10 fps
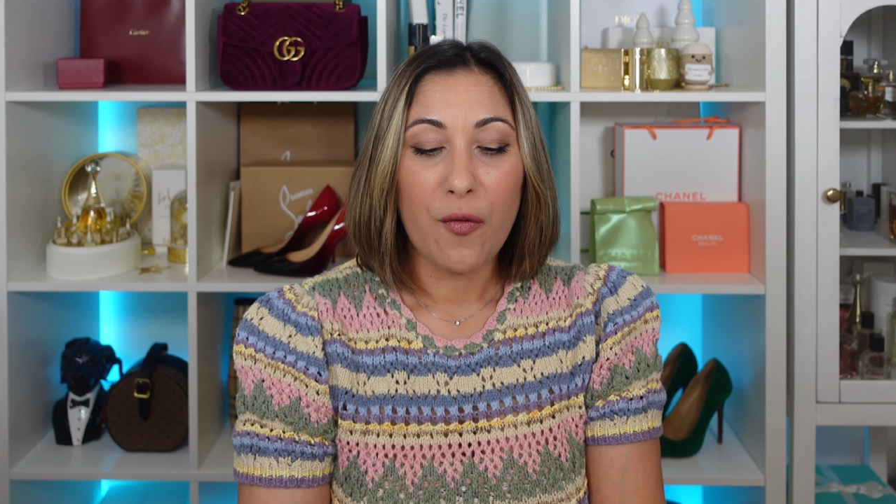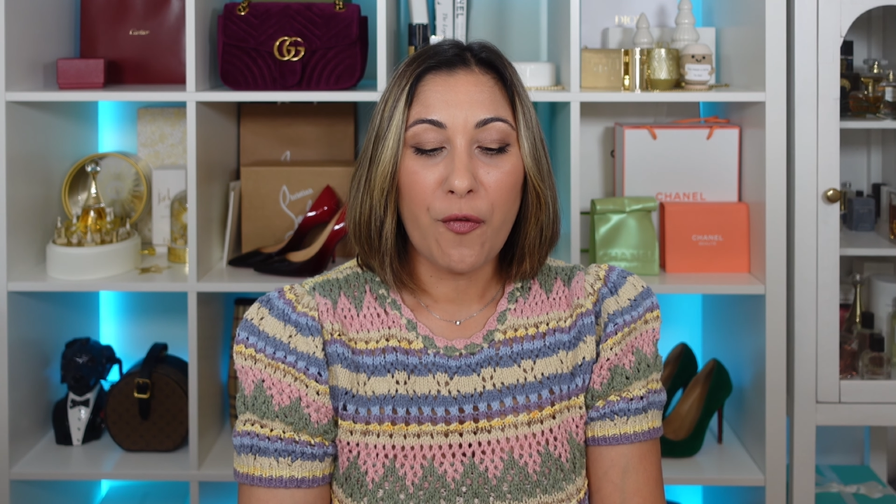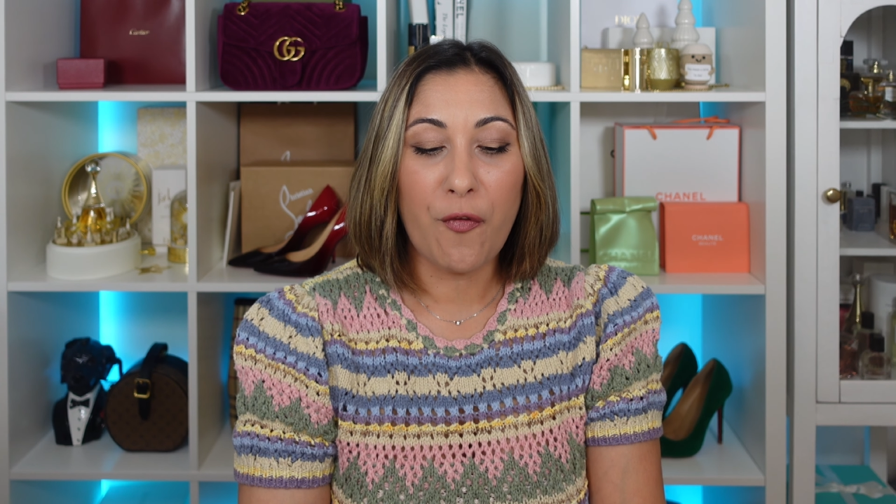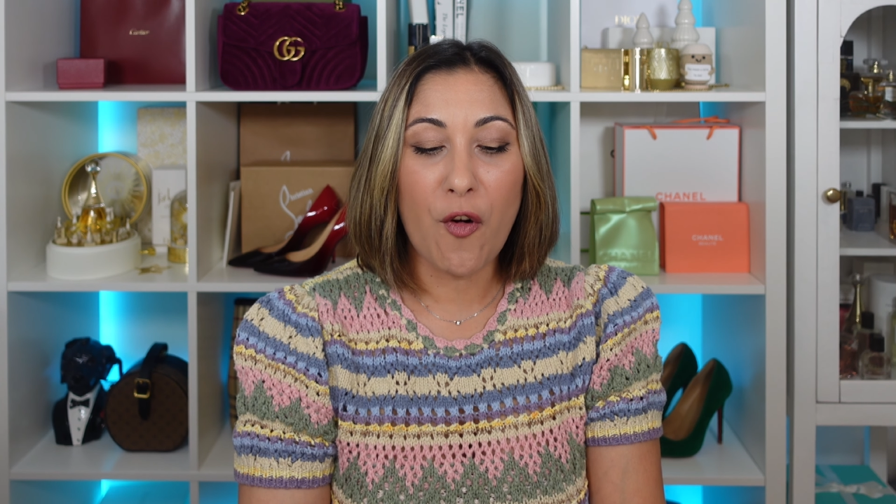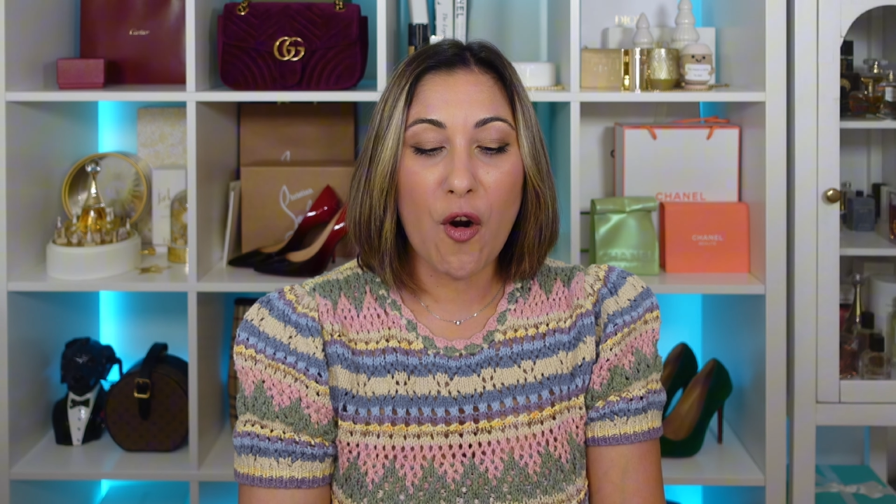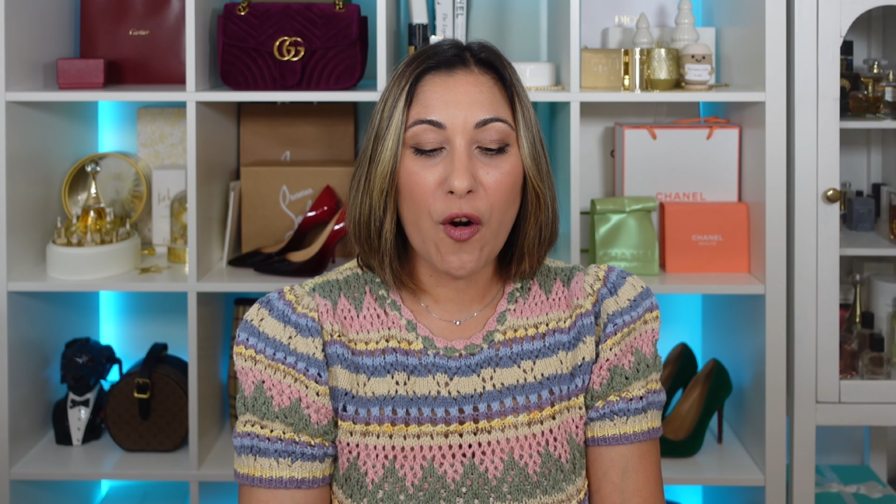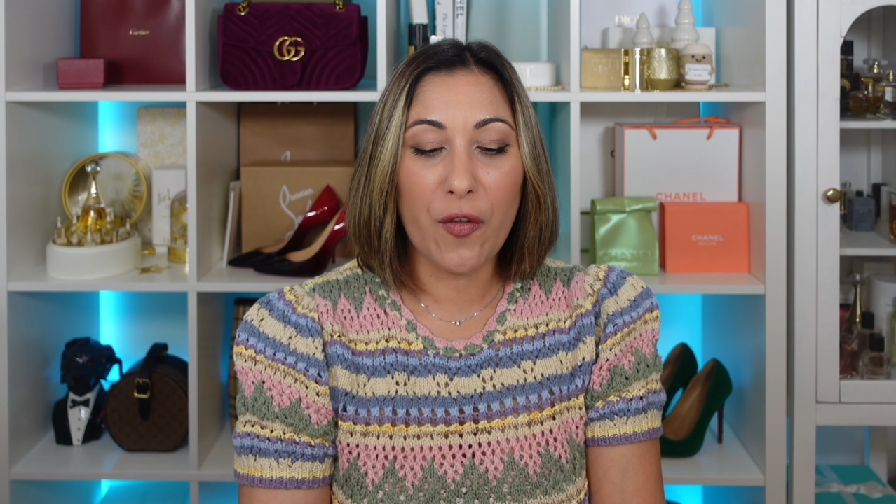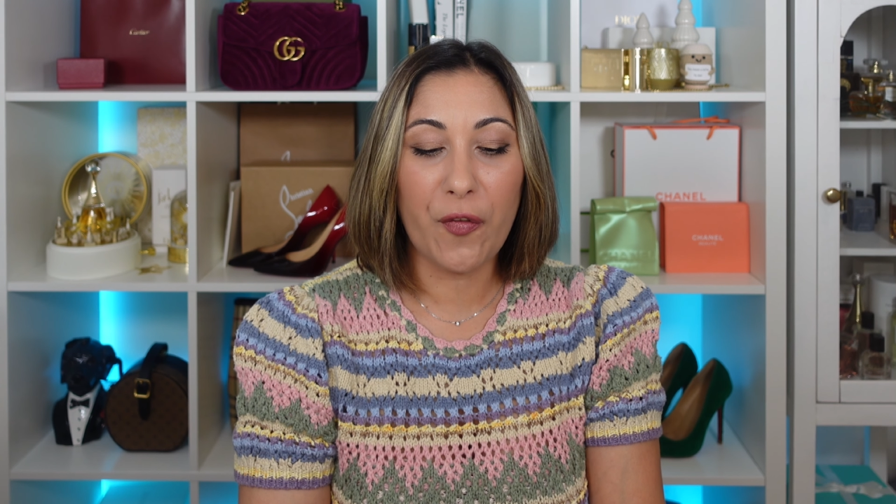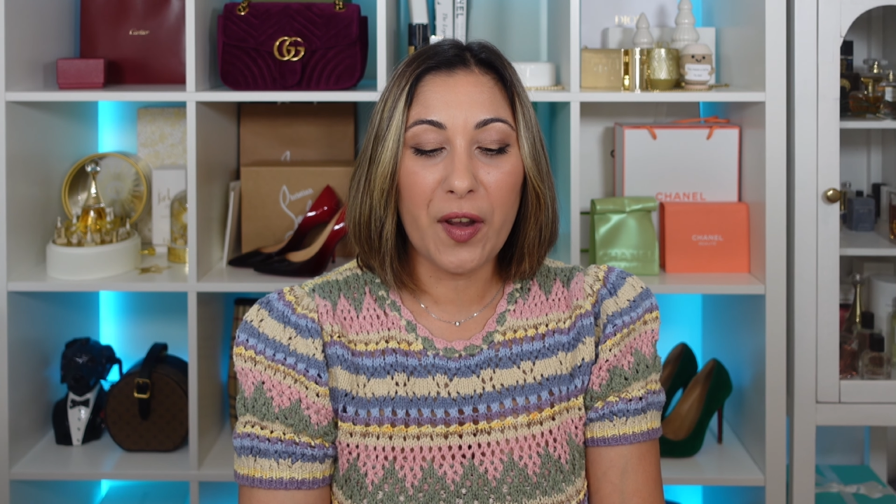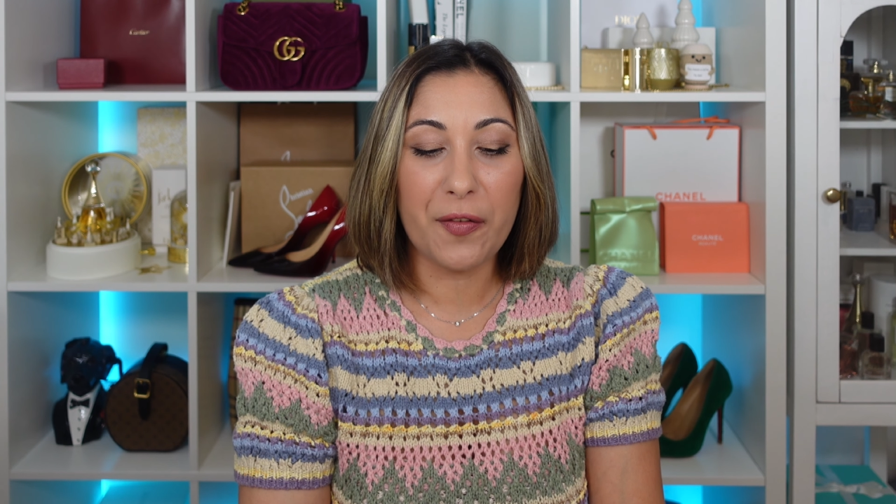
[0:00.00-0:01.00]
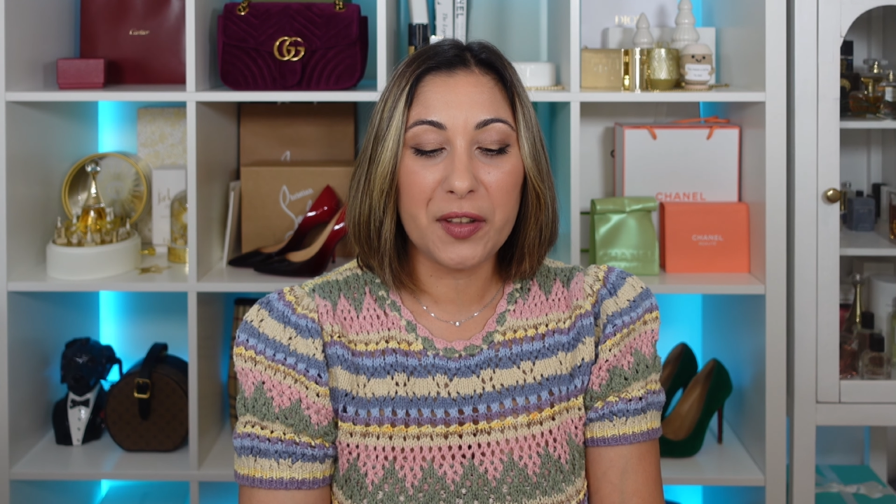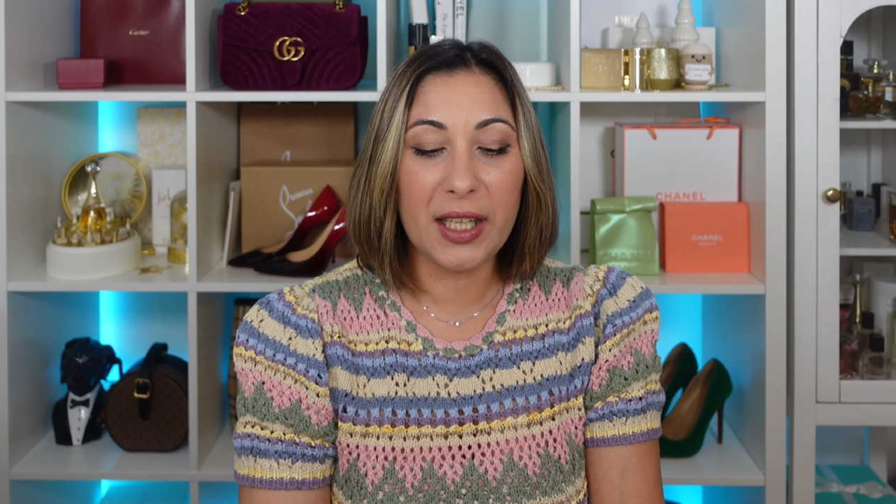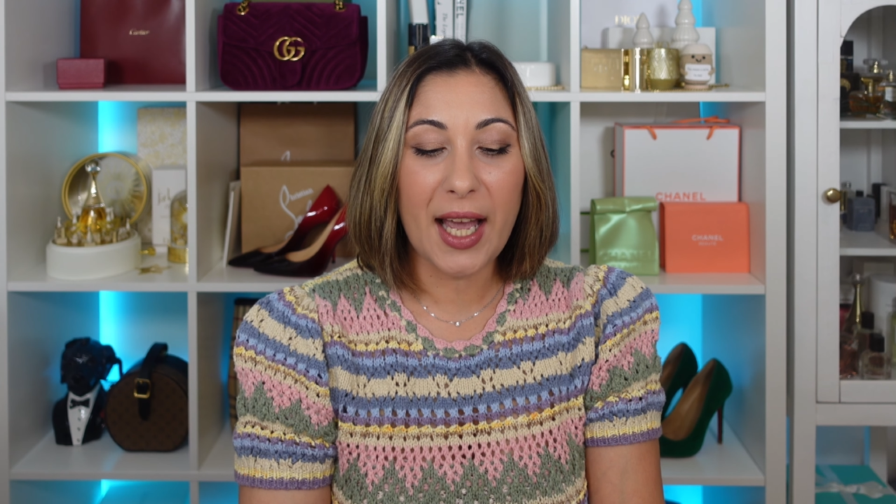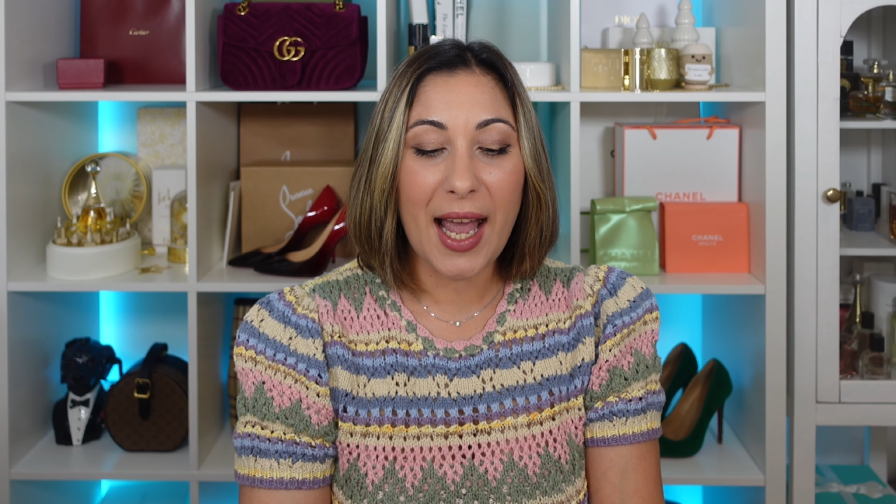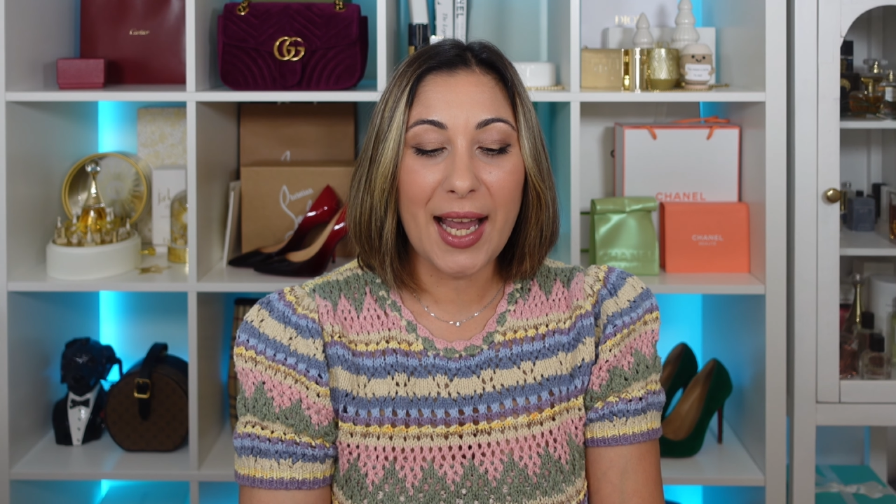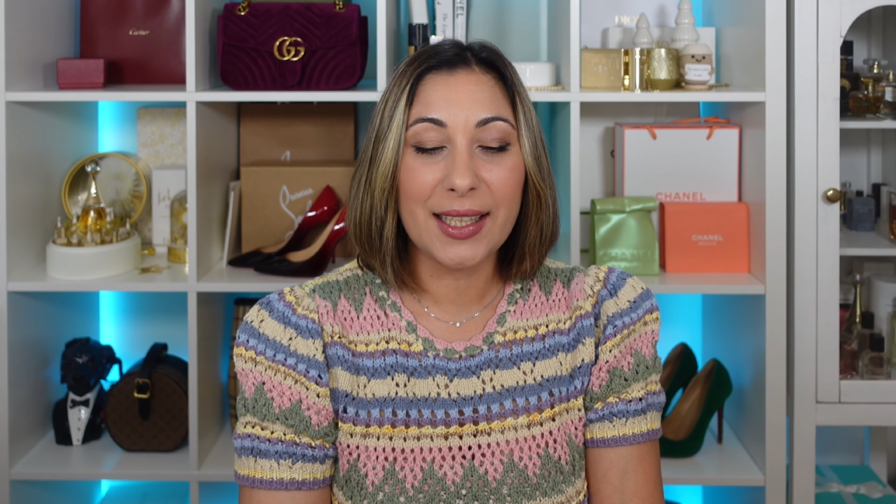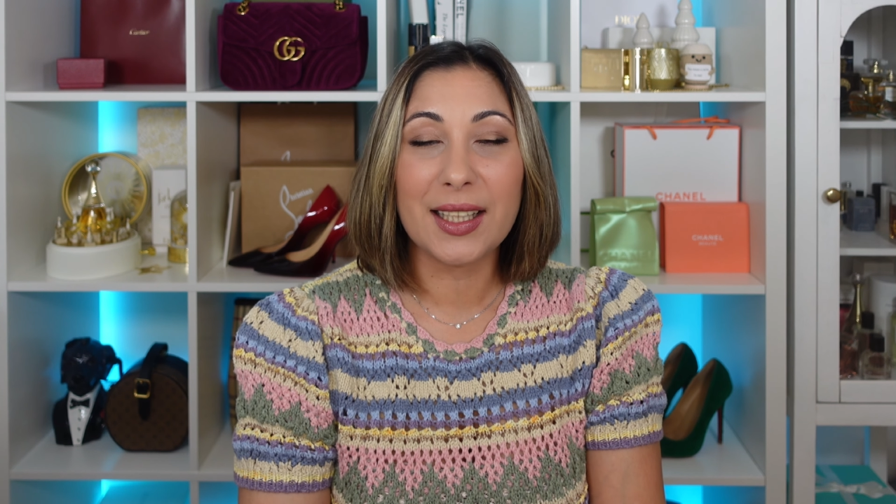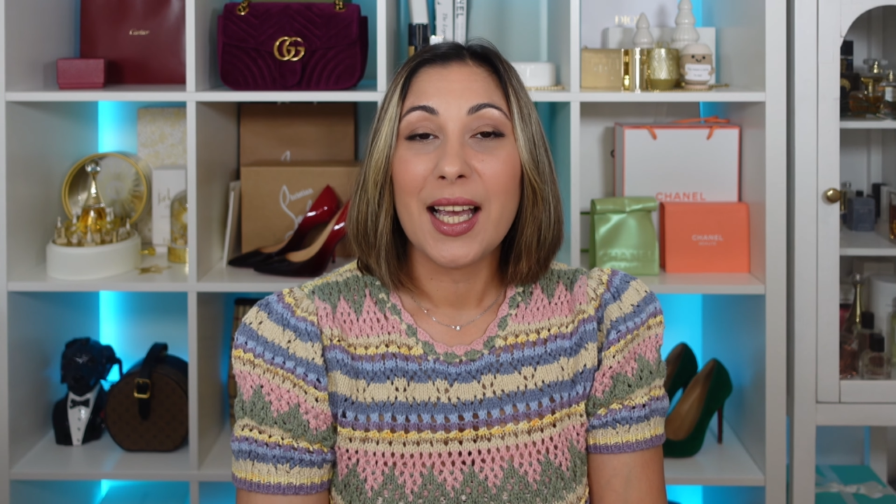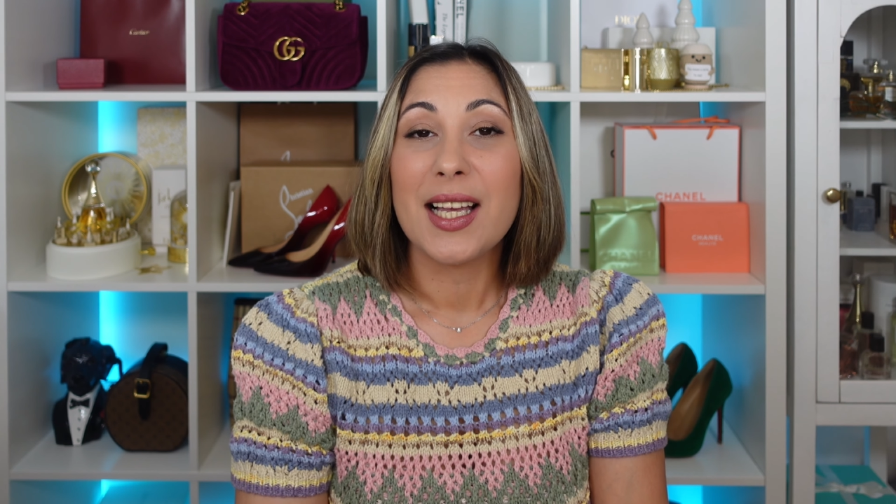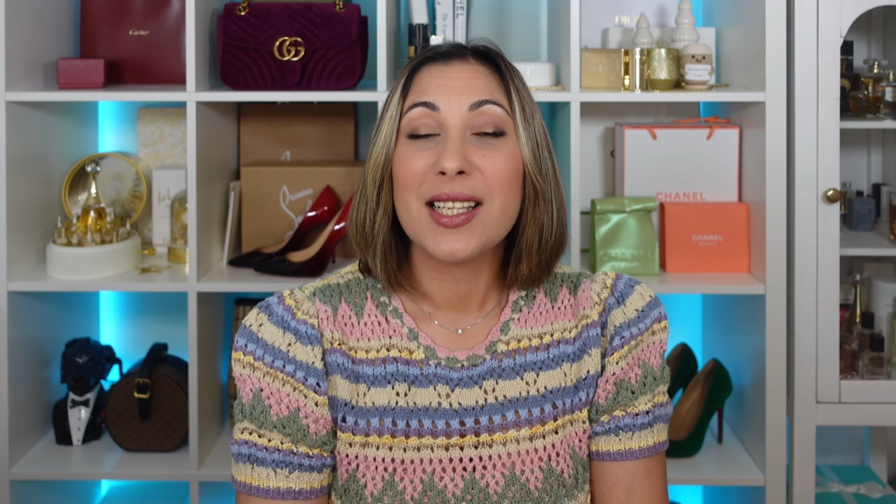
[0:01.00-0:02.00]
458